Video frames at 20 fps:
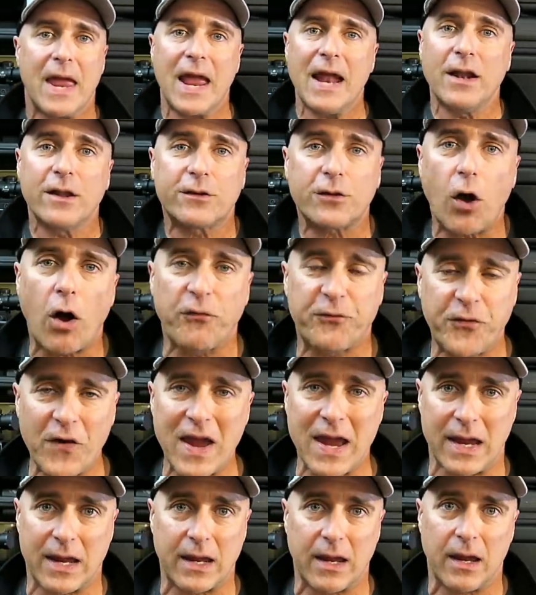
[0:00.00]
And it's all
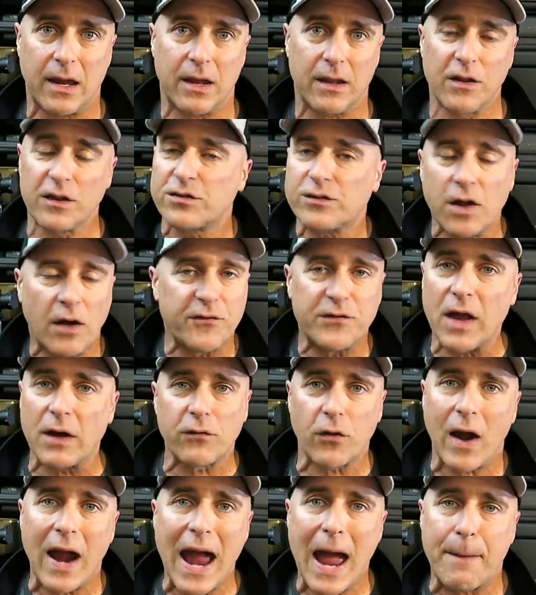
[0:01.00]
fake. This stuff
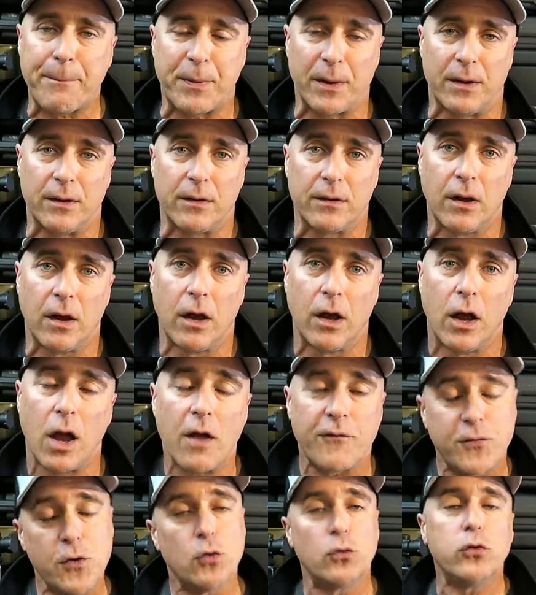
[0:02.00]
never happened.
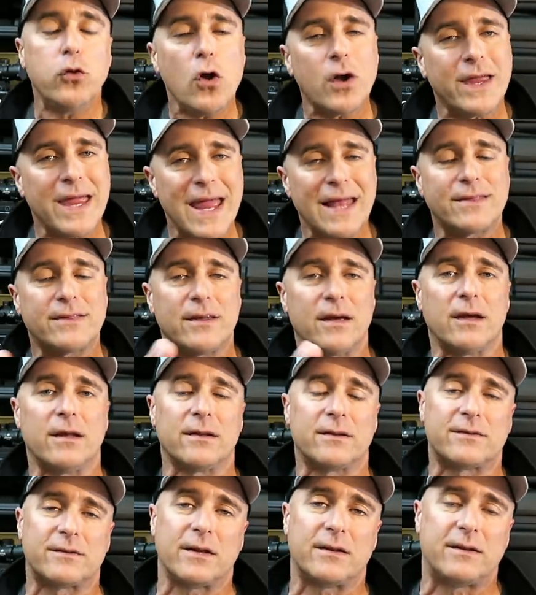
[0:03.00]
If you look at
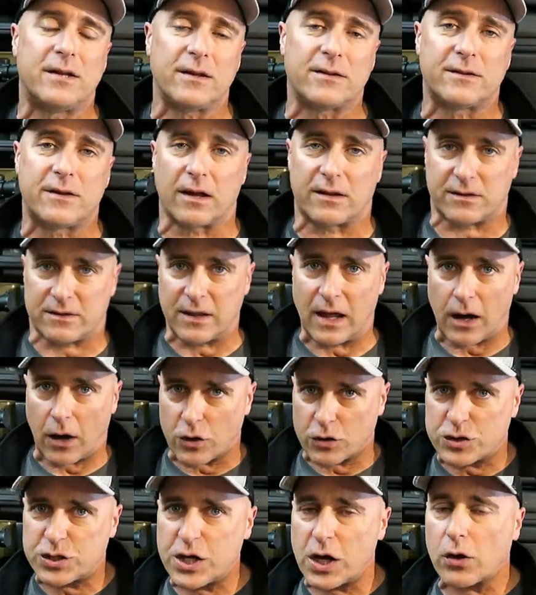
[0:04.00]
the statistics that
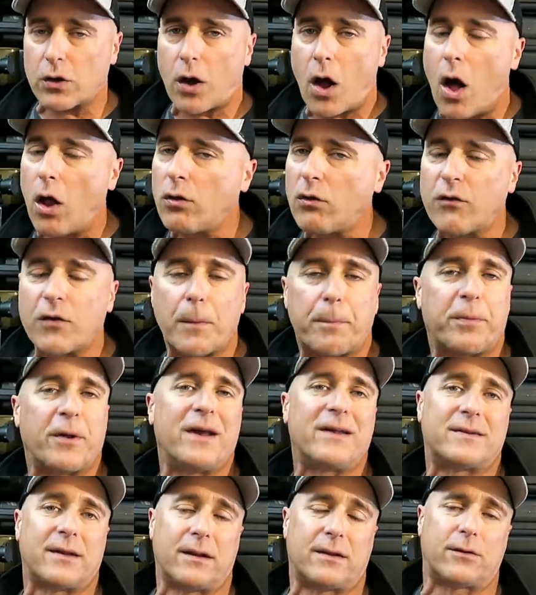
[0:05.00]
are shared all over the
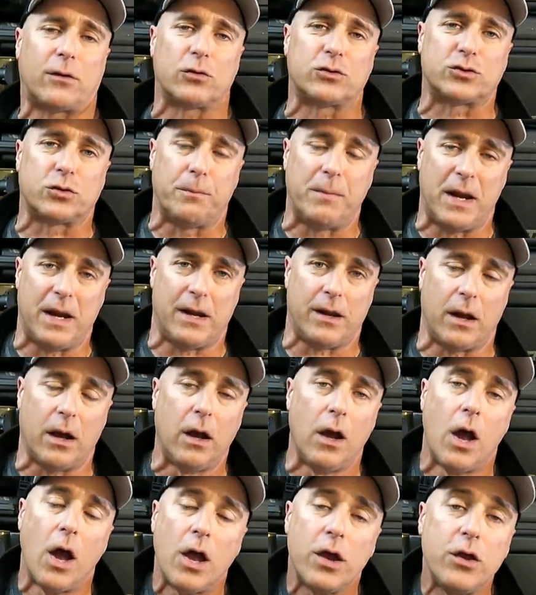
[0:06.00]
place on social
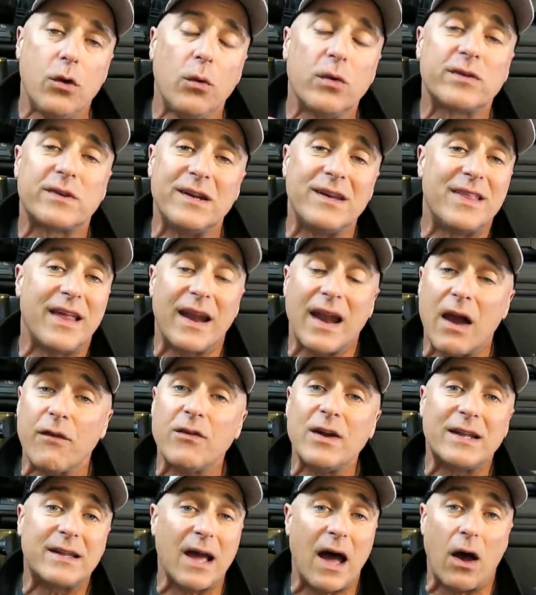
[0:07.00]
media, you will see that
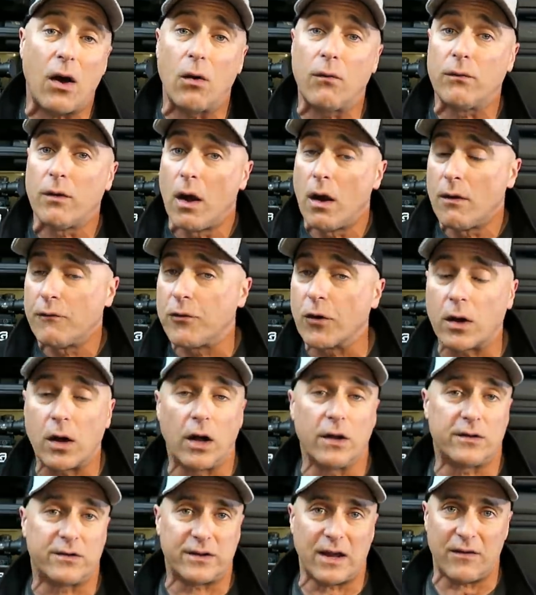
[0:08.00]
Everytown for
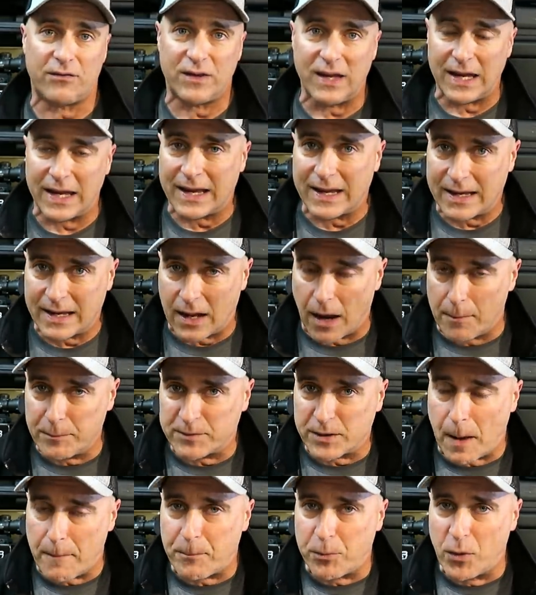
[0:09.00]
Gun Safety
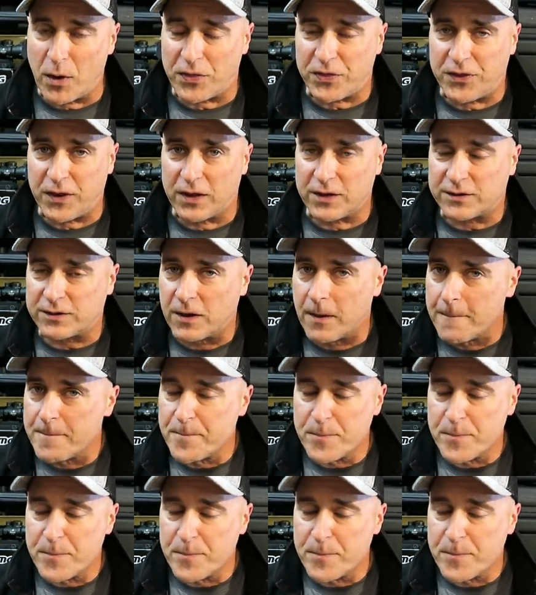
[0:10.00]
comes up with this